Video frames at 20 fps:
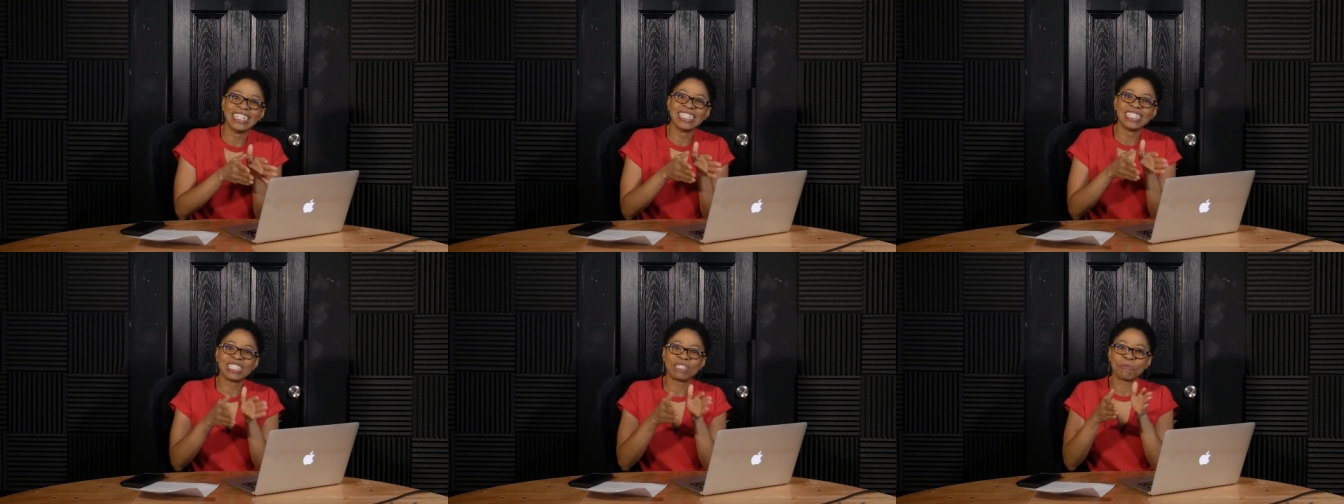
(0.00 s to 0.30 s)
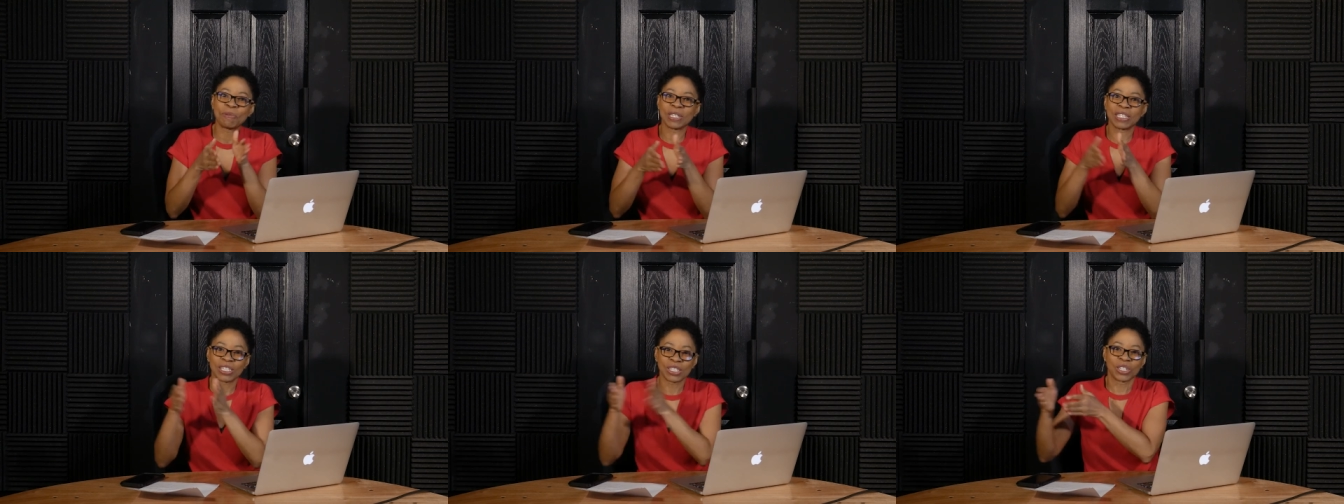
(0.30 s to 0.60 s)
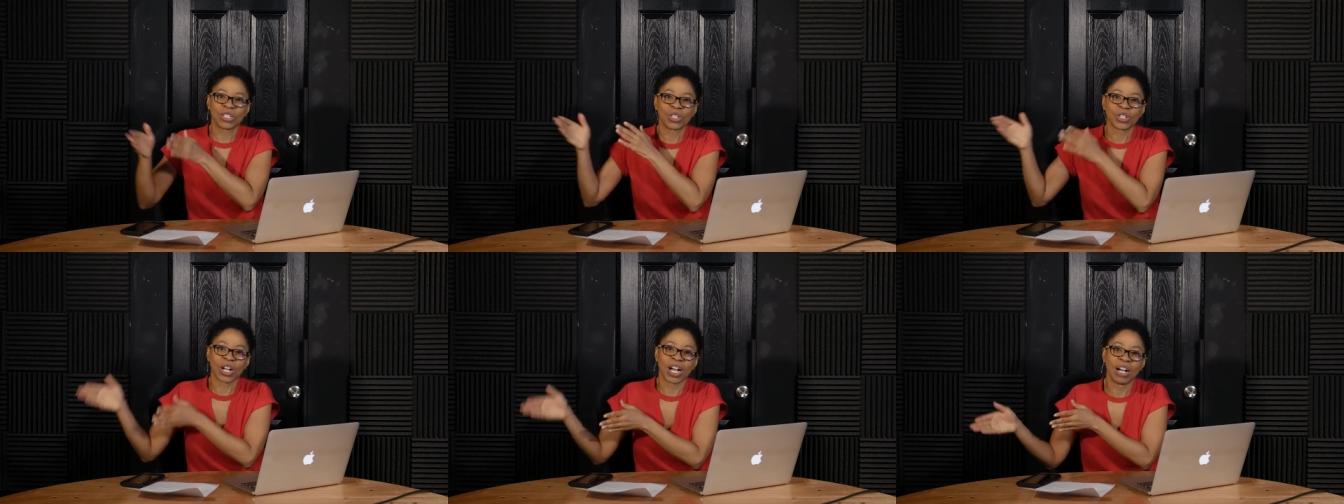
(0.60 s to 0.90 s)
speaks
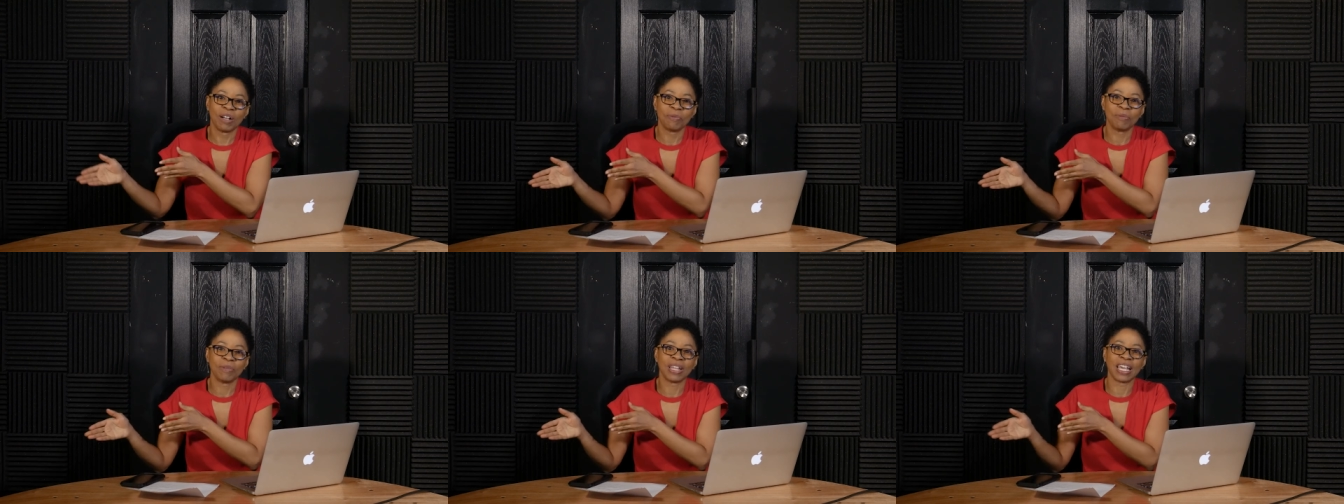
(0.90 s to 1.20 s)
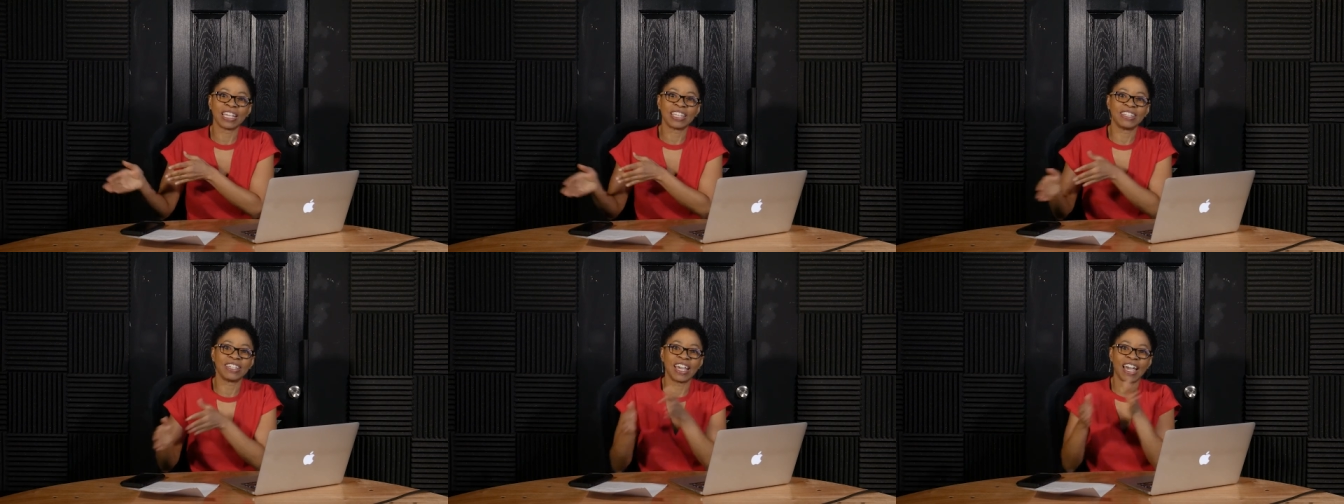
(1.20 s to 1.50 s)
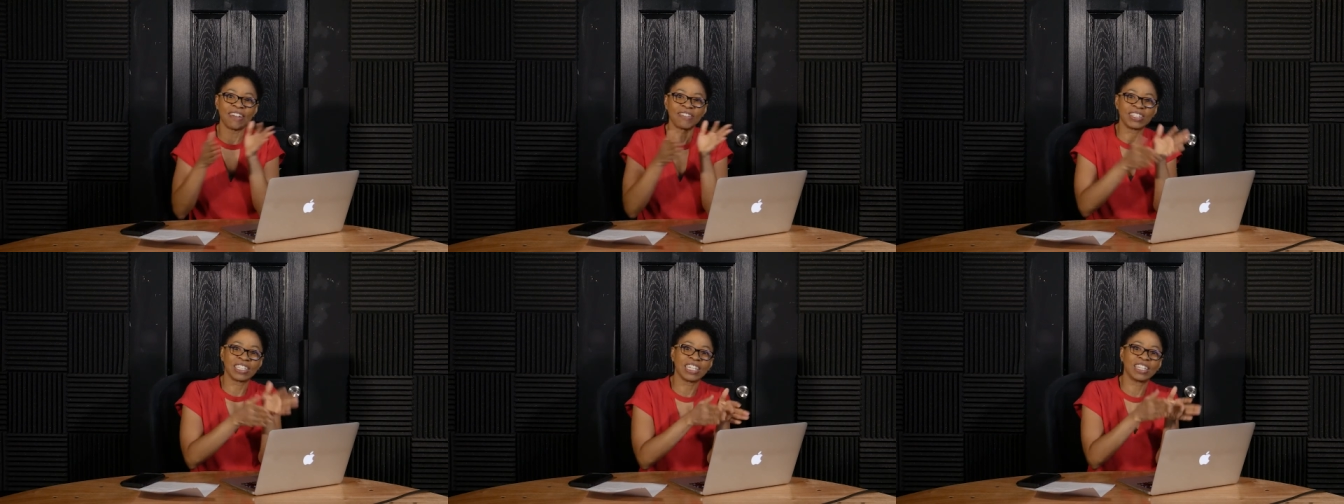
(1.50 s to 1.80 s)
to Trump. Like, you
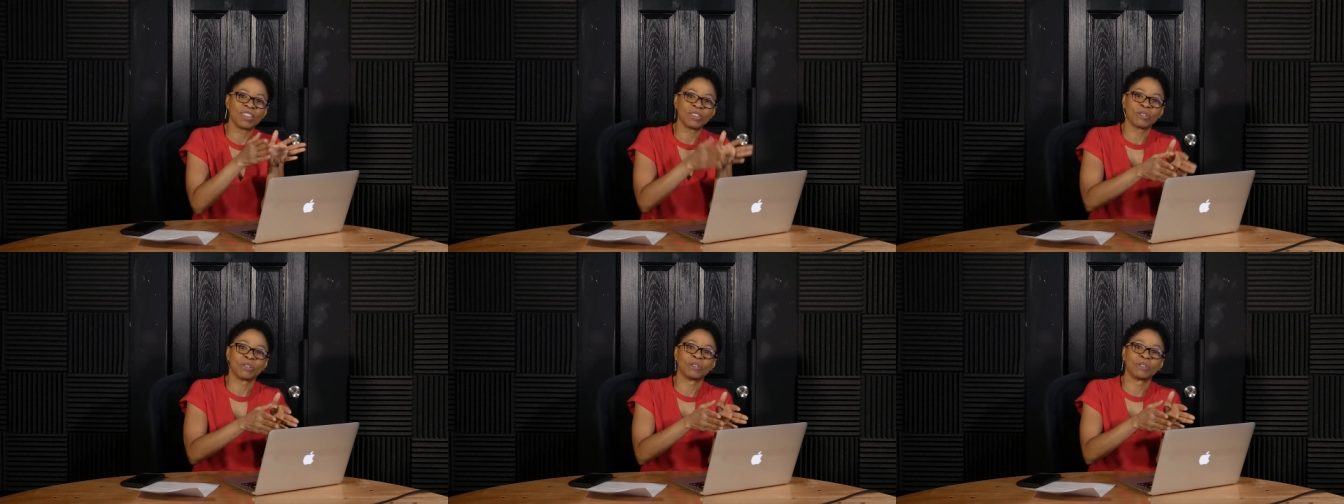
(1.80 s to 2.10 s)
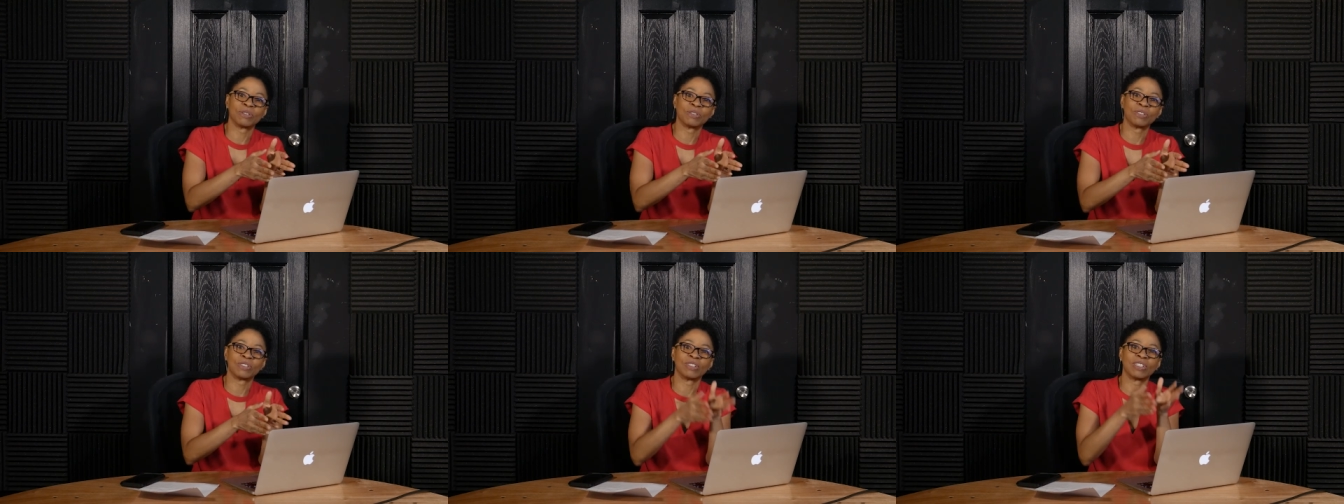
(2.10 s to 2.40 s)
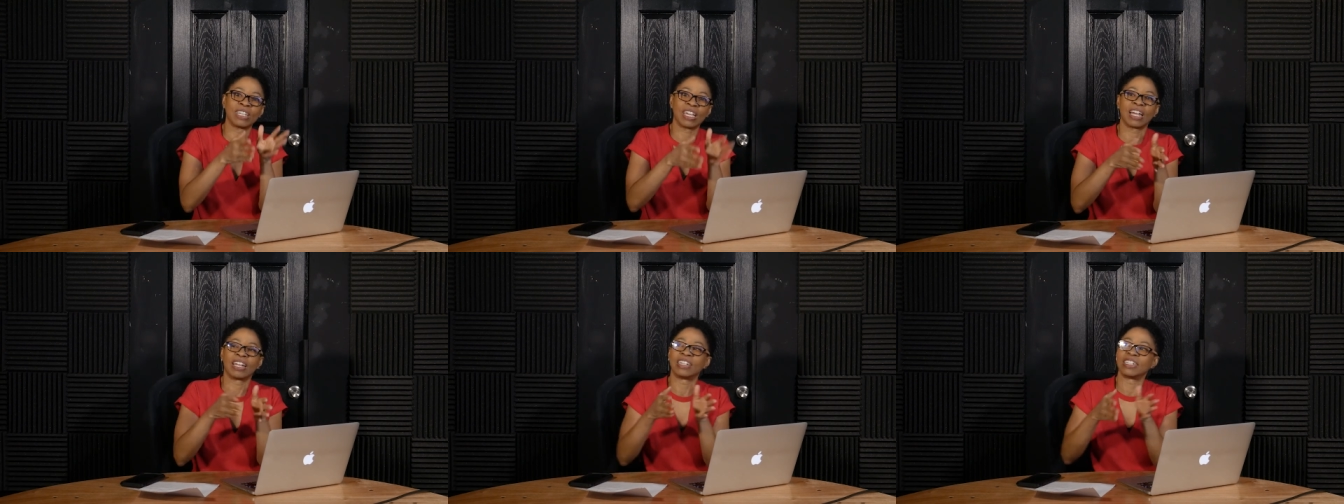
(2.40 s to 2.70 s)
have to get through
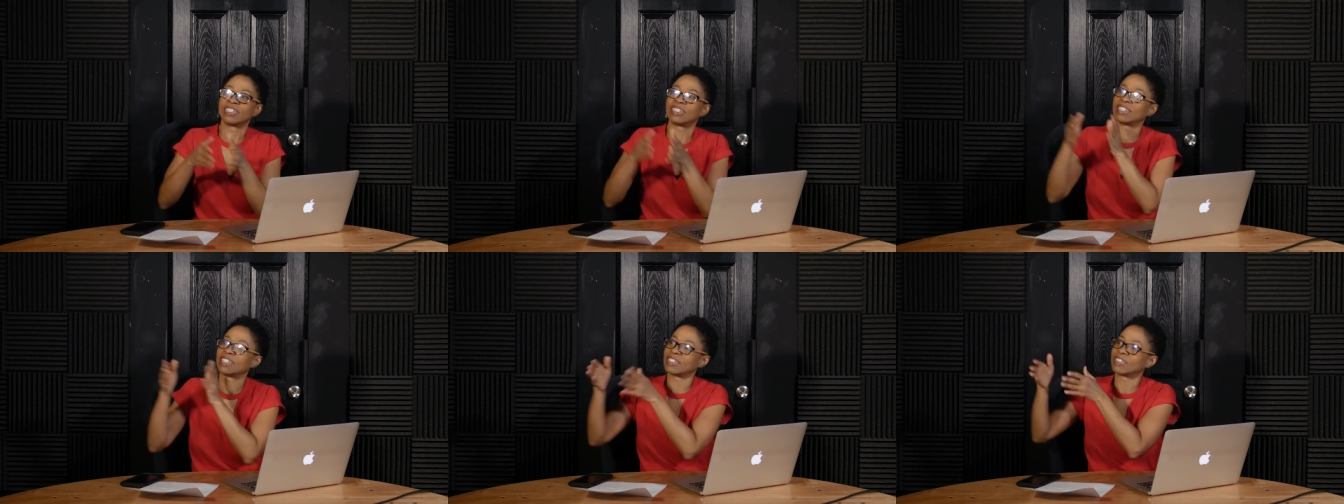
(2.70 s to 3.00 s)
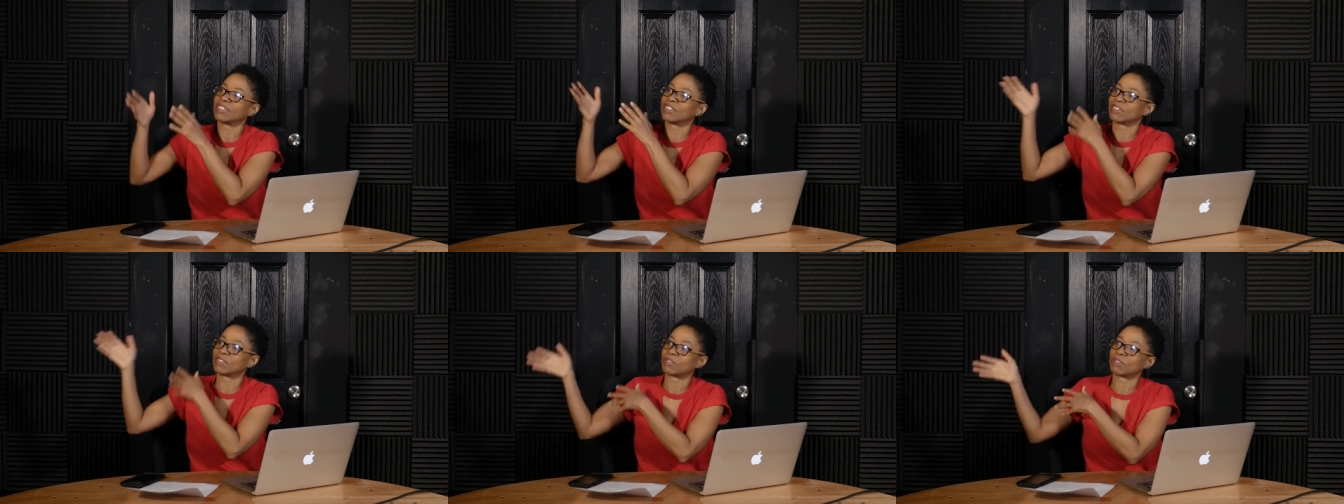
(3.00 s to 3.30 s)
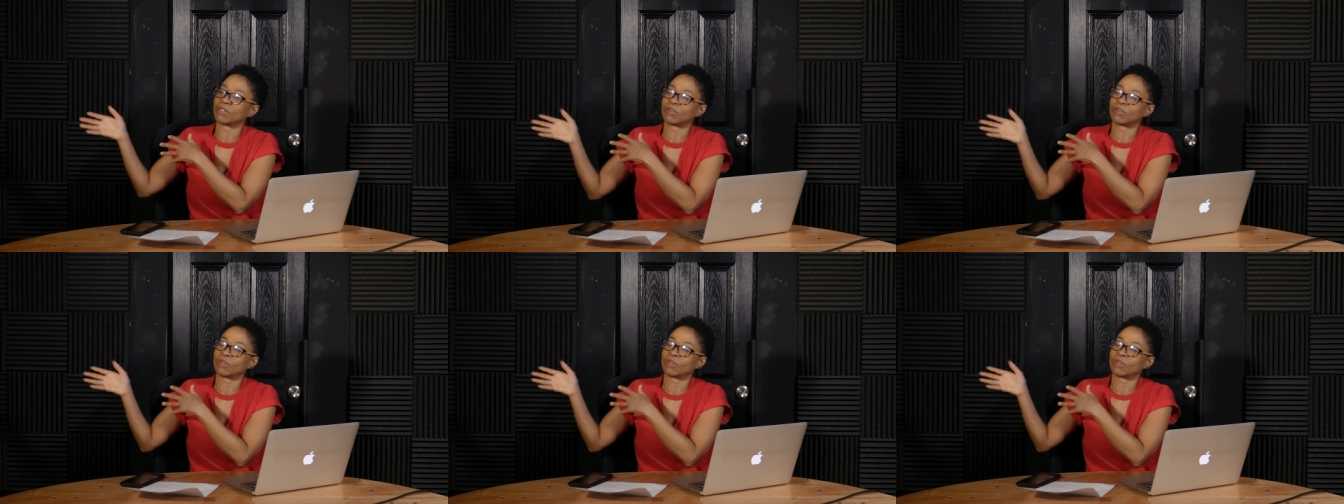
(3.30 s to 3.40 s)
Giuliani to get to,